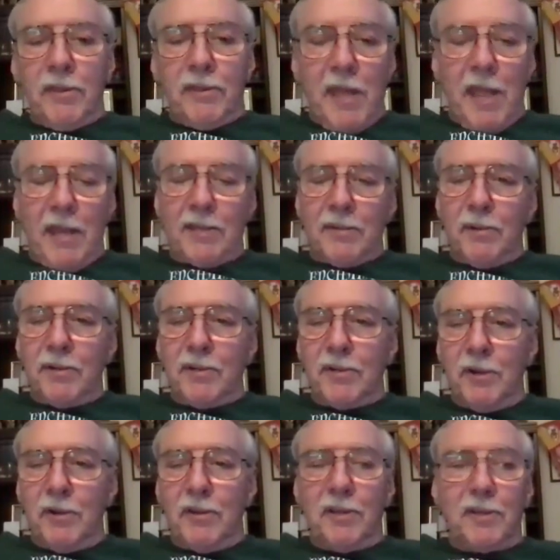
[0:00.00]
Thanks,
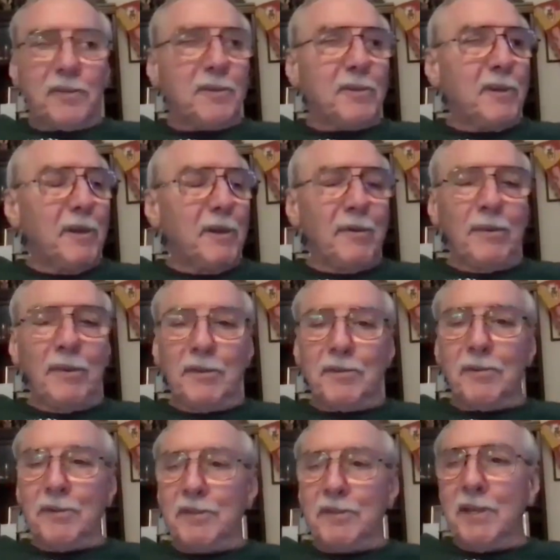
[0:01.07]
Richard. This
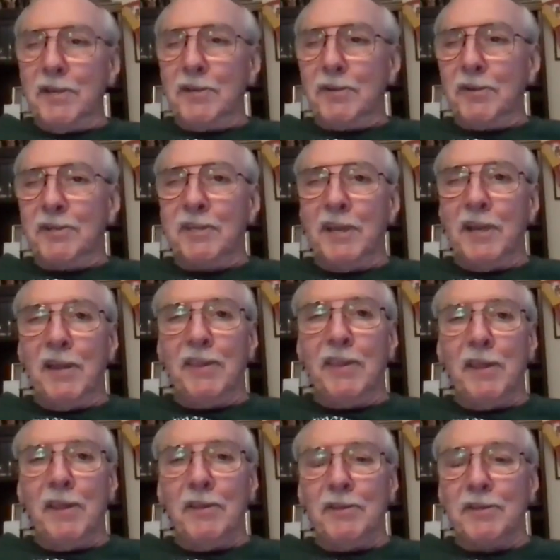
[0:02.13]
was interesting. I
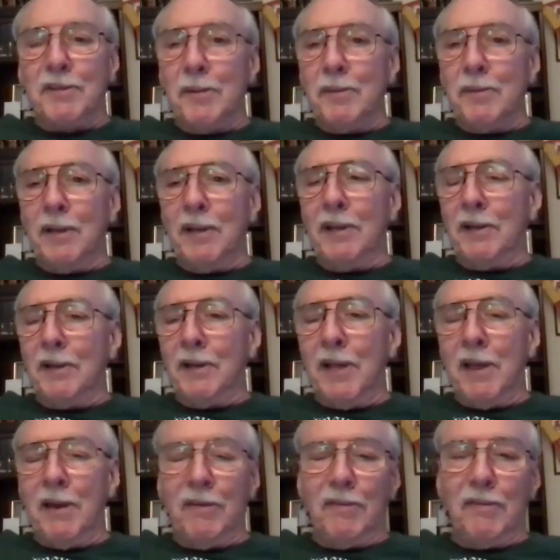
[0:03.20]
think you stimulated a
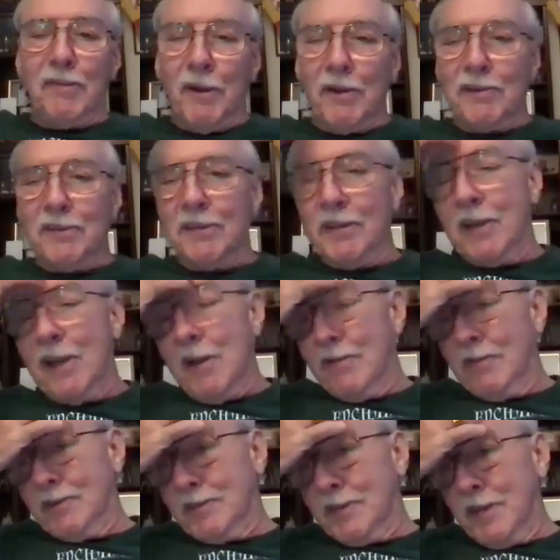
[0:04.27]
lot of thoughts and
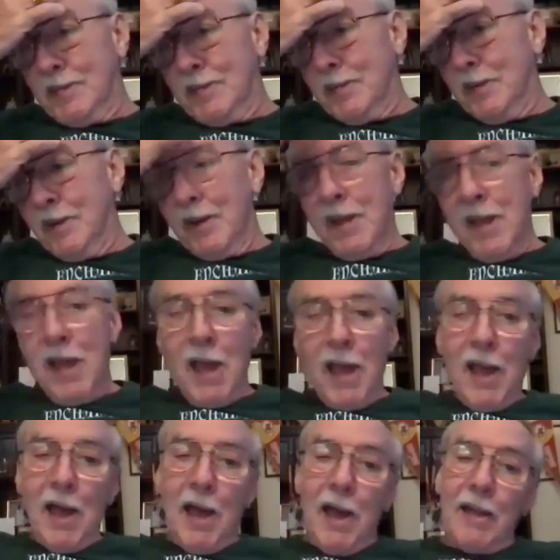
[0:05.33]
conversation here.
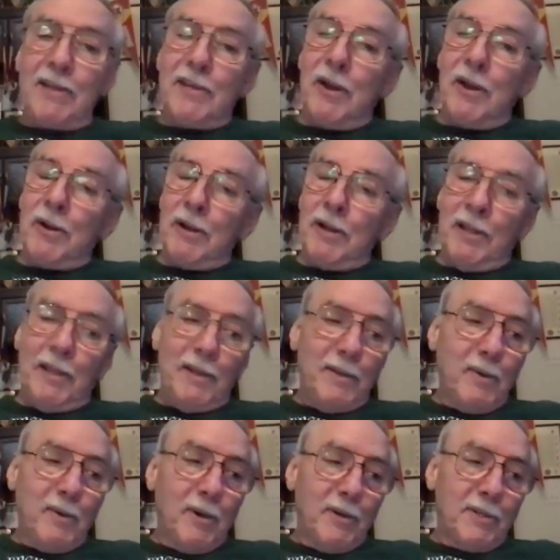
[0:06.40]
I totally
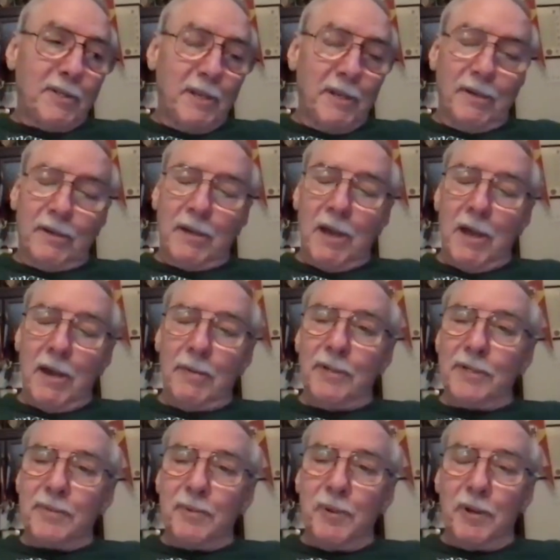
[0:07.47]
endorse
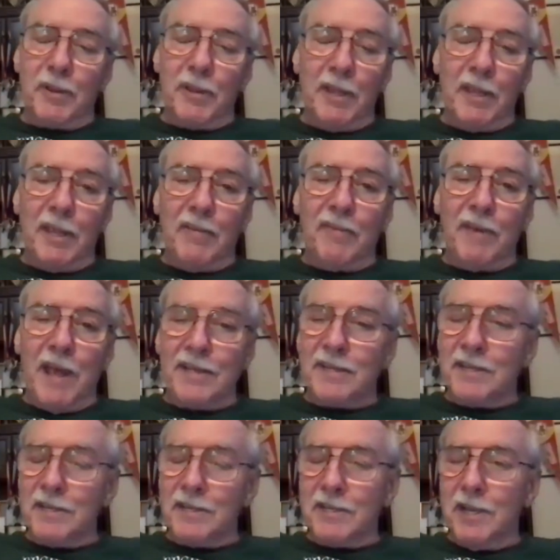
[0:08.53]
Kahneman's book, Thinking
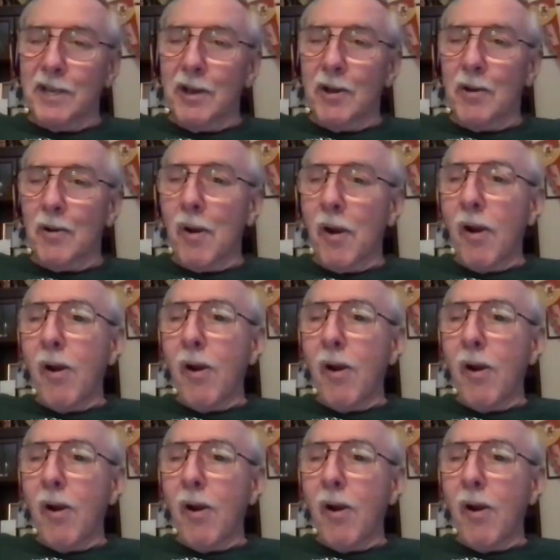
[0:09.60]
Fast and Slow.